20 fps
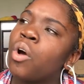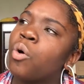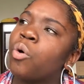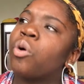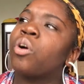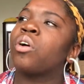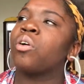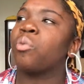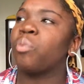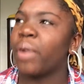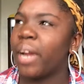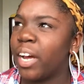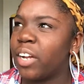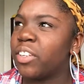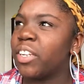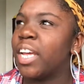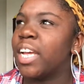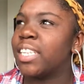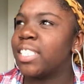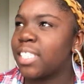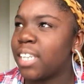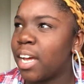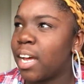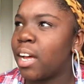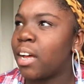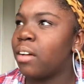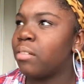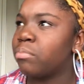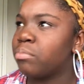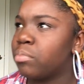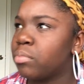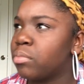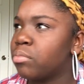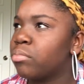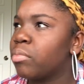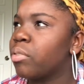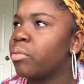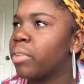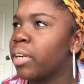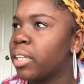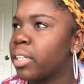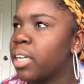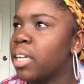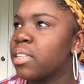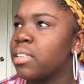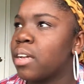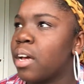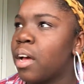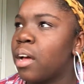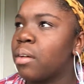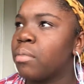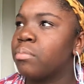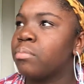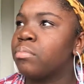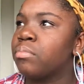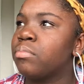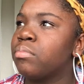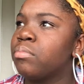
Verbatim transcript: Or around that time. Around that time.